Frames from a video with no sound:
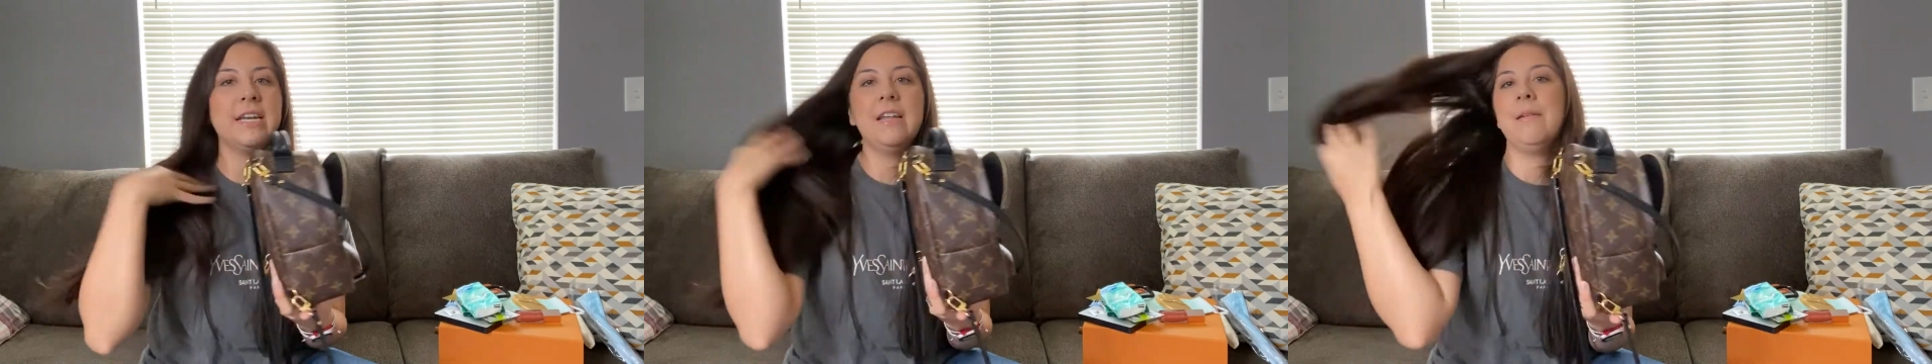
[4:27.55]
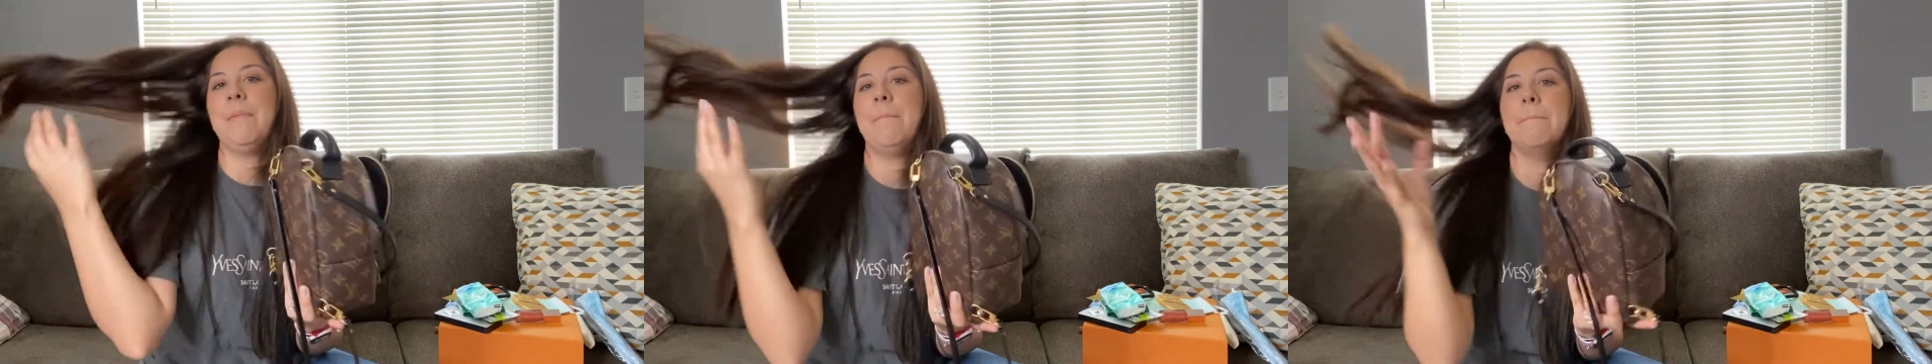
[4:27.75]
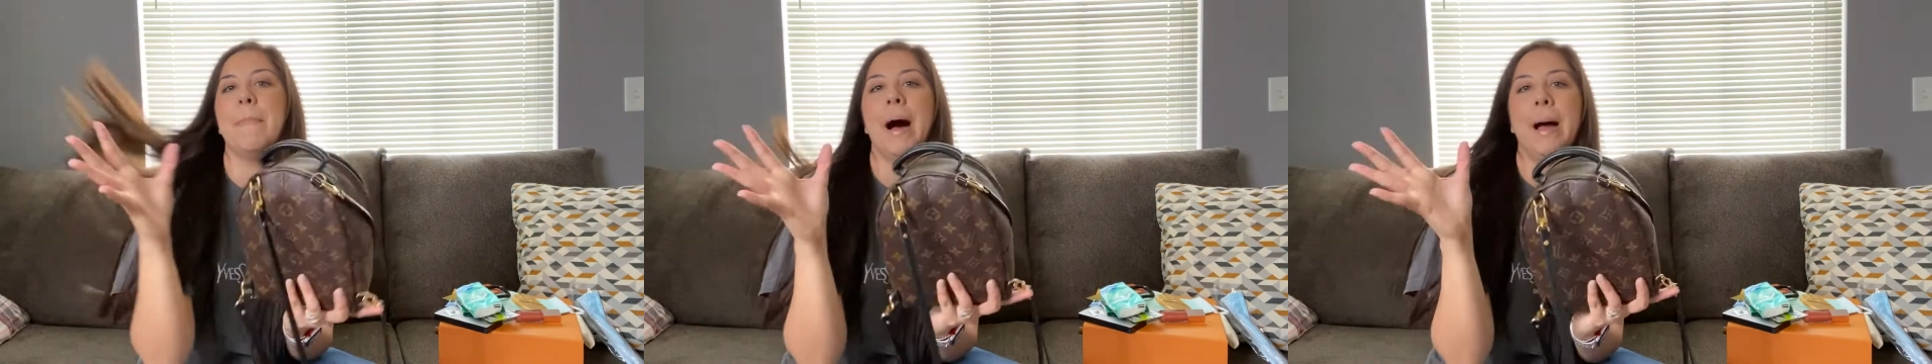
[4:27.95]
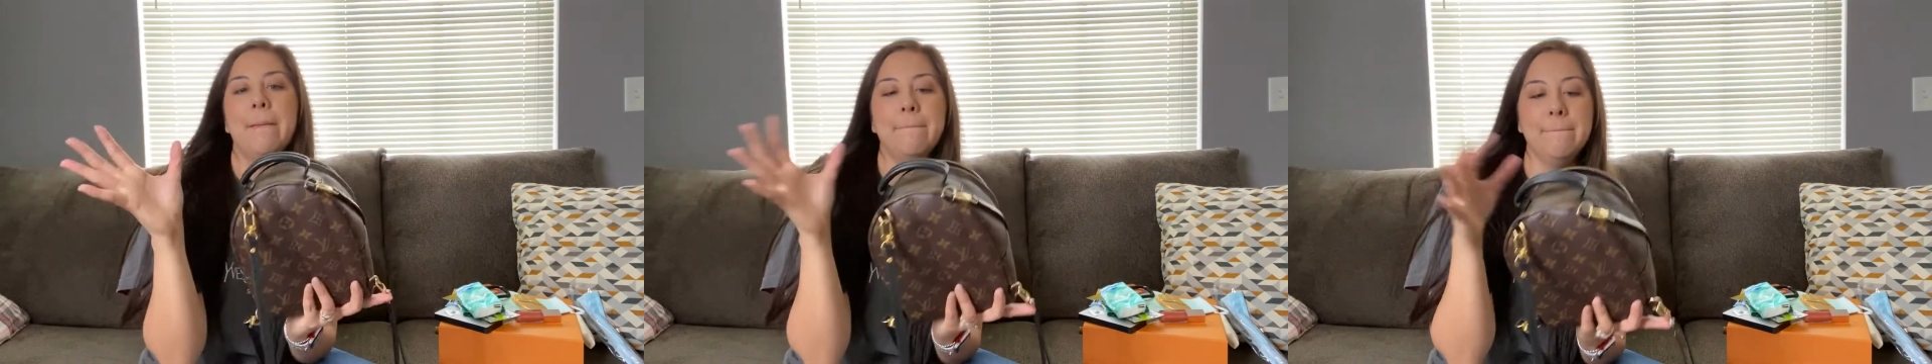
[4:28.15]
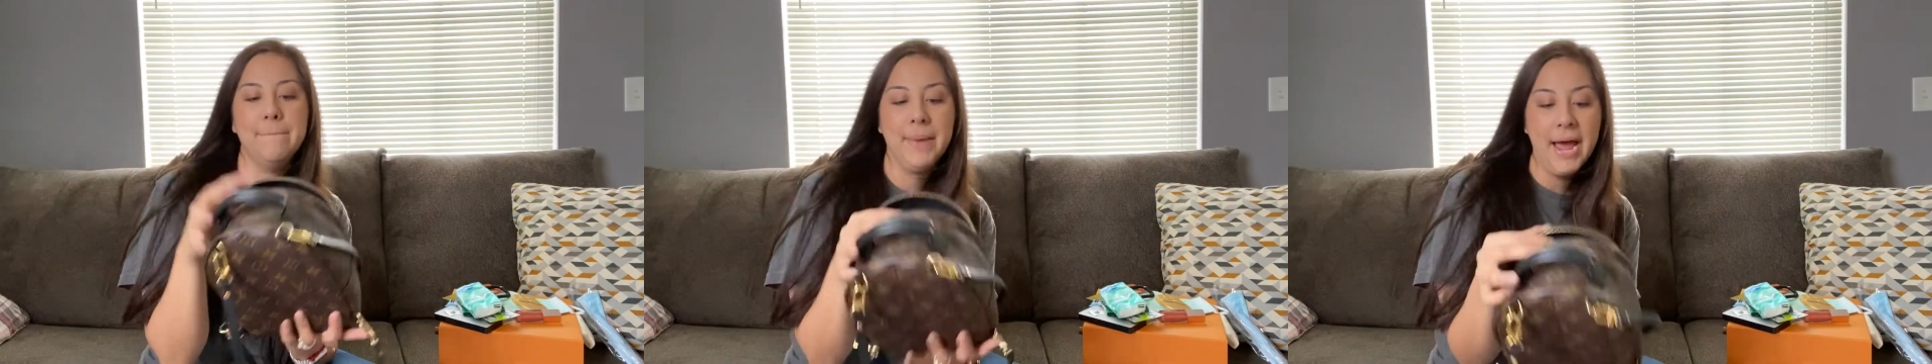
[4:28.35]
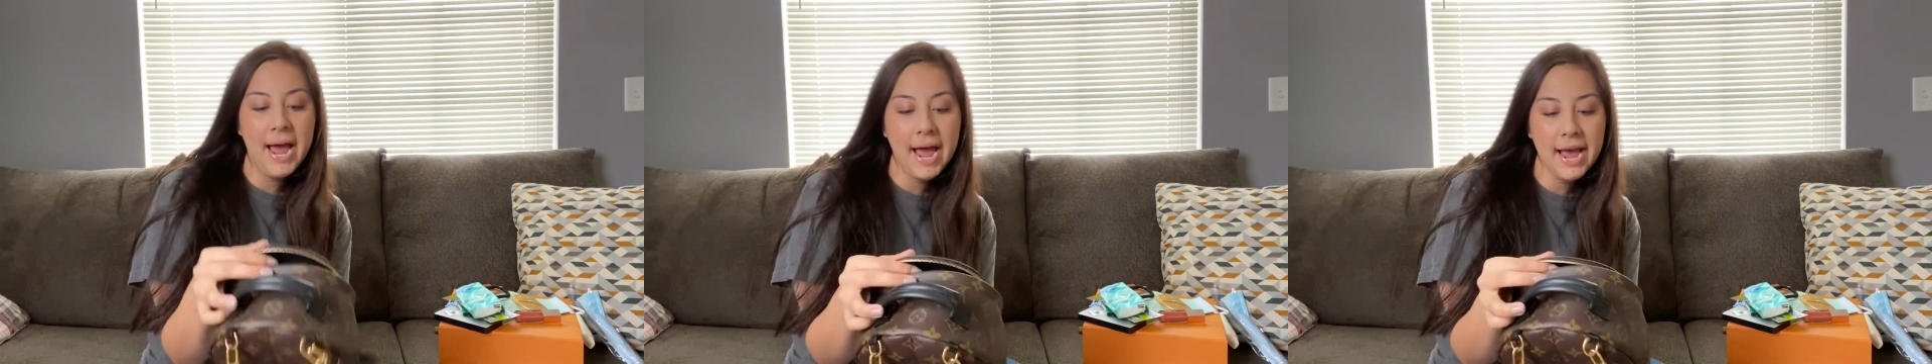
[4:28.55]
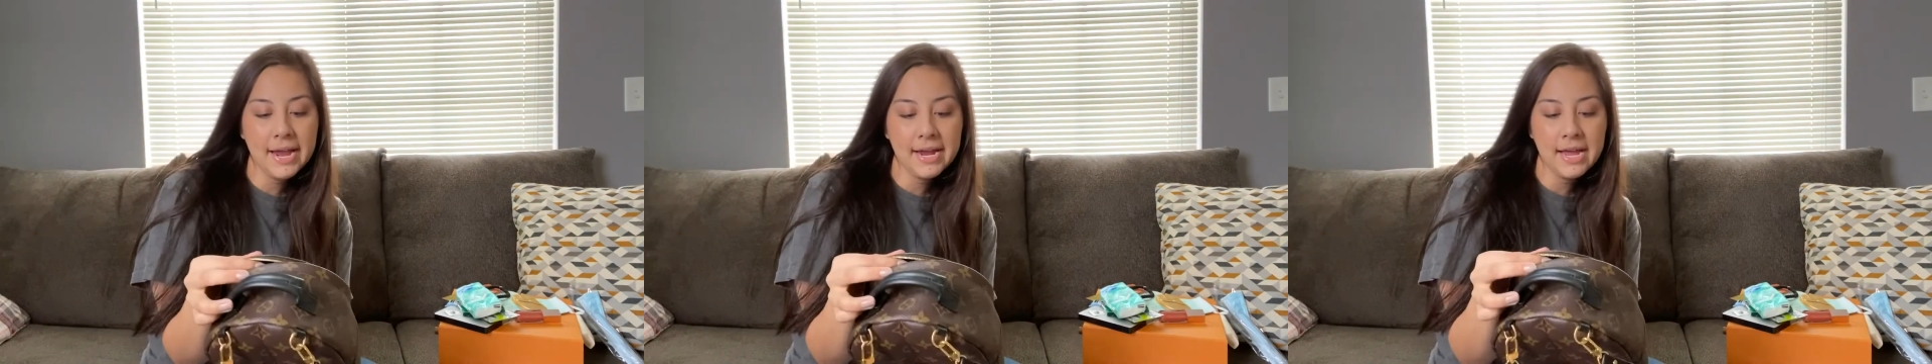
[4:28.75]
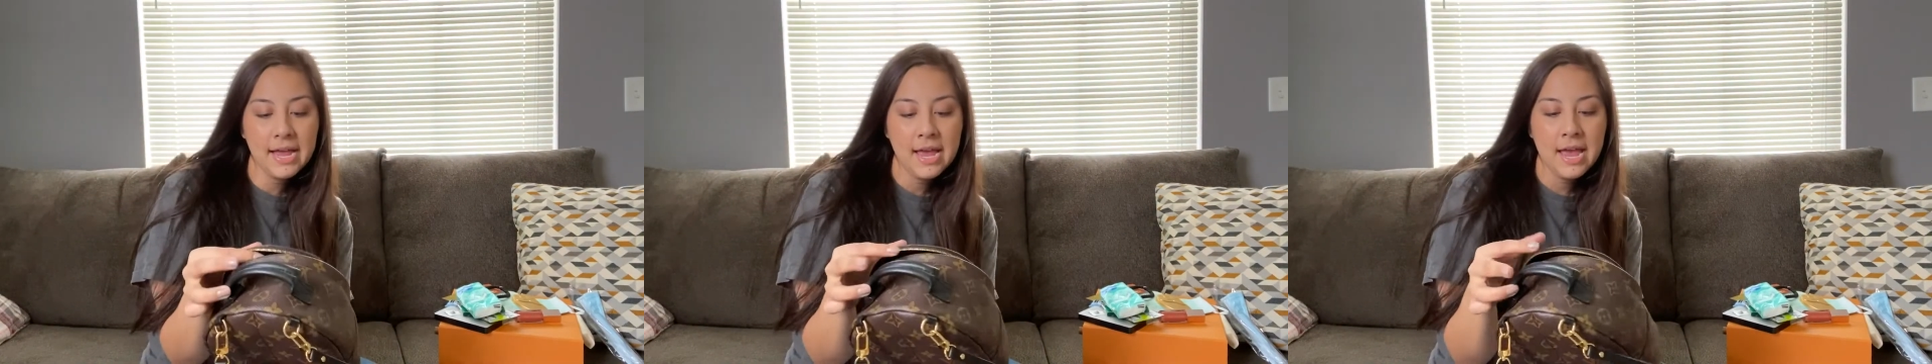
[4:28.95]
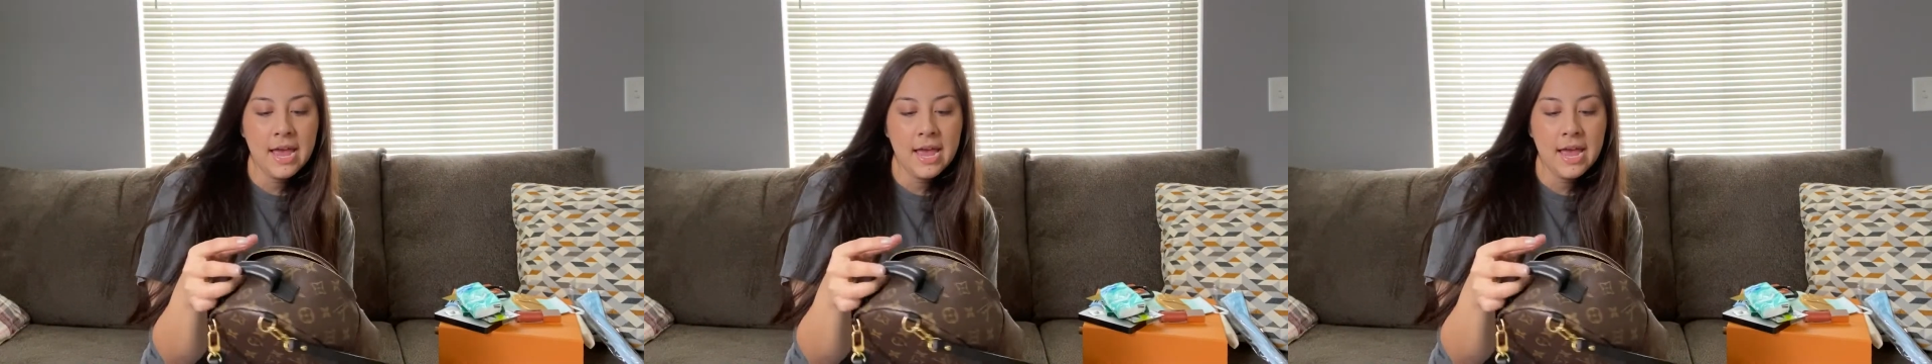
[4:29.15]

in my bag.